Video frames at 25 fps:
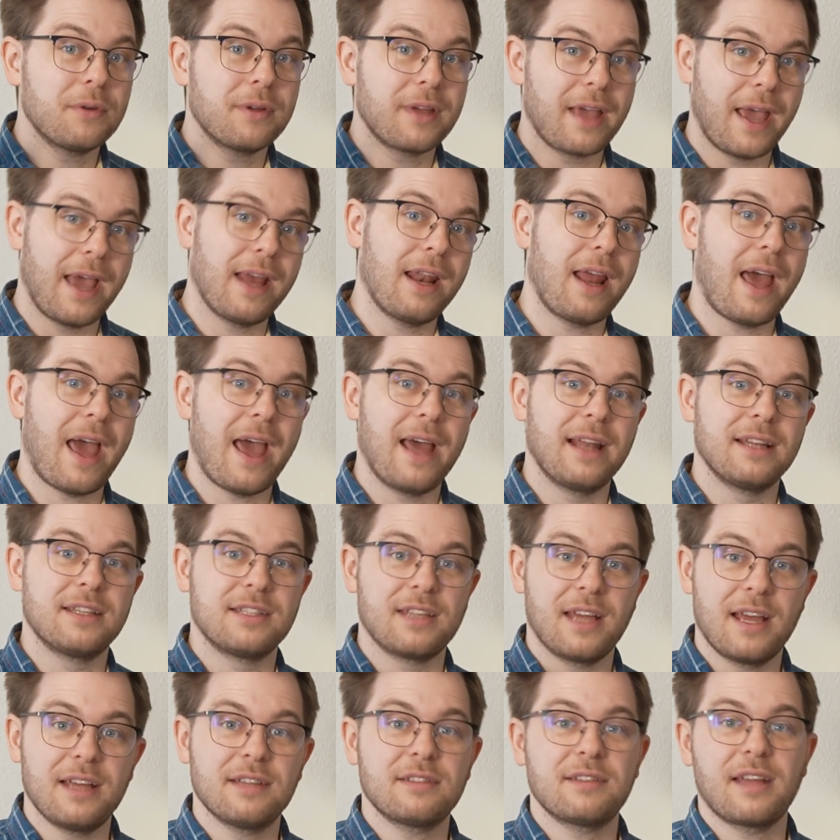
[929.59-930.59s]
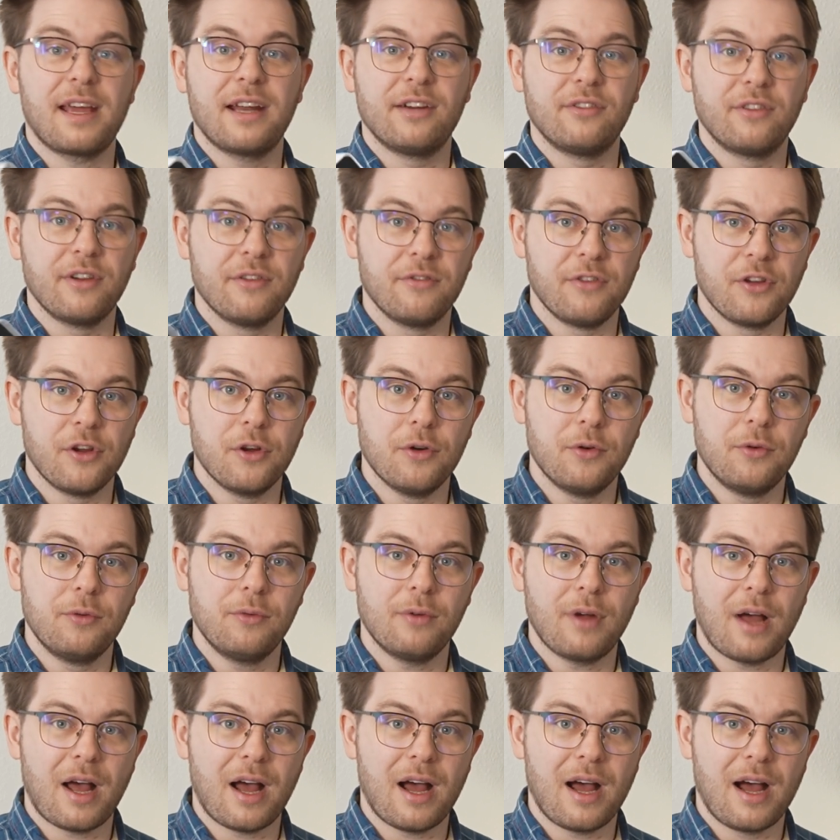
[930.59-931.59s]
get and test and
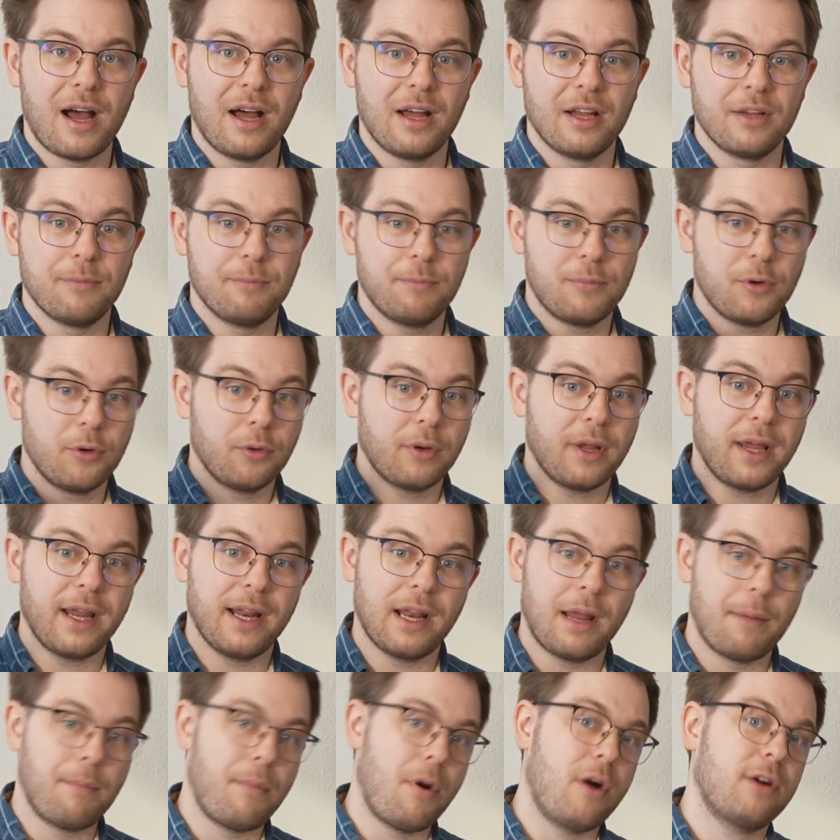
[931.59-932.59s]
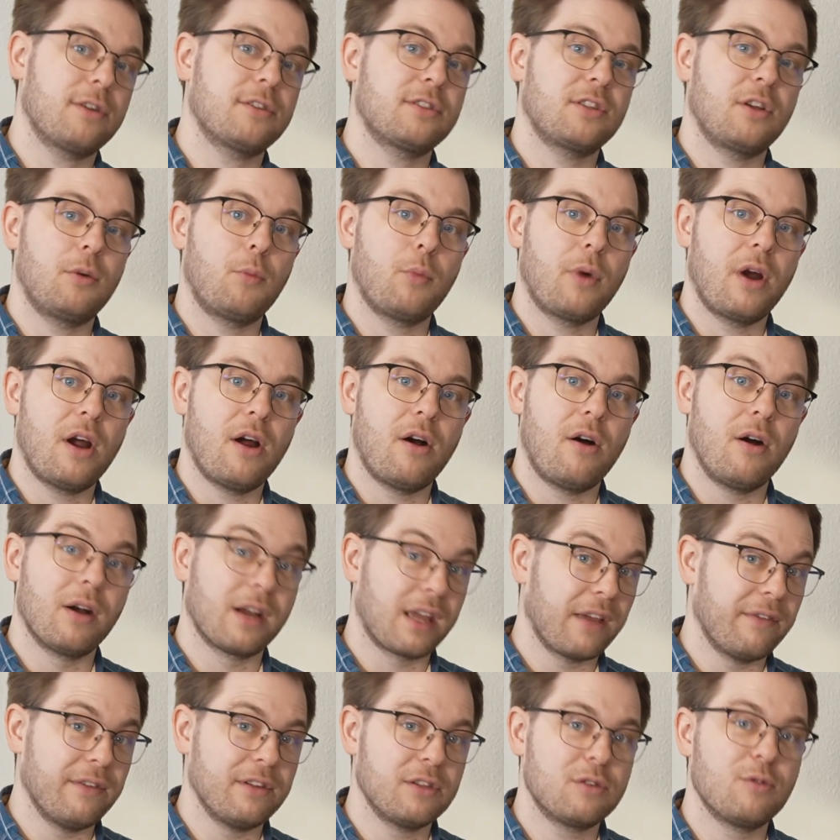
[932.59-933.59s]
review are put in a box somewhere or
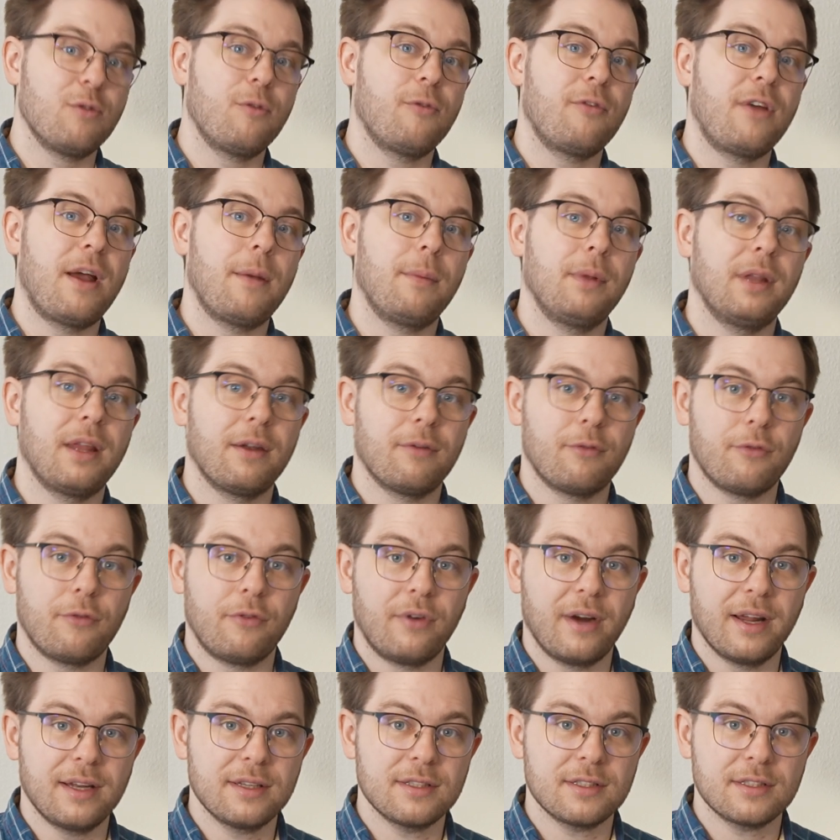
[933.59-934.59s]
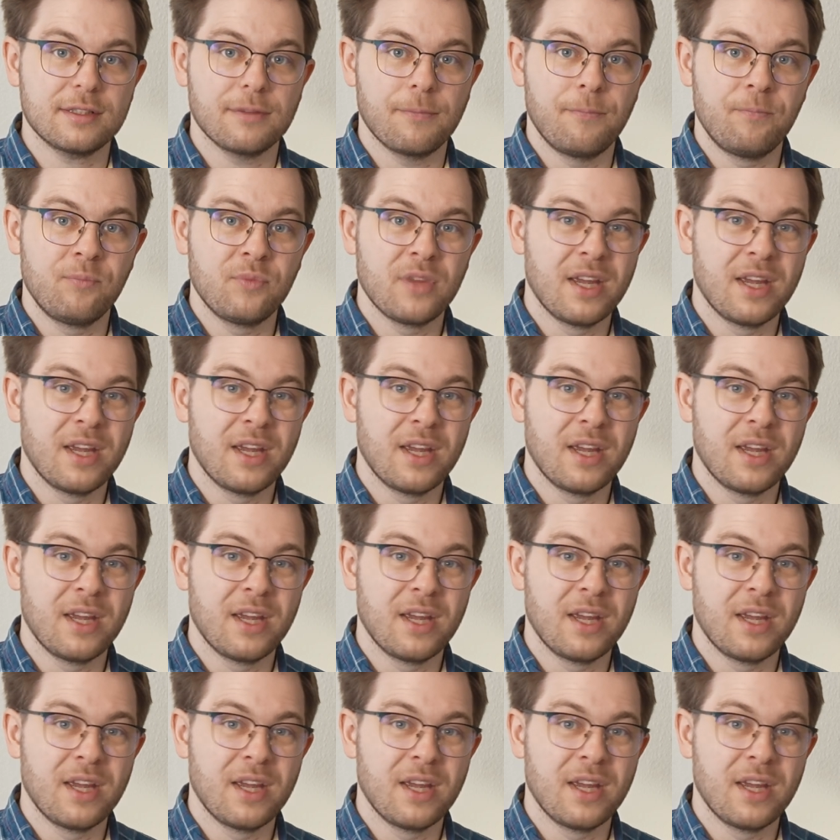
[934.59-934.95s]
given to family and friends,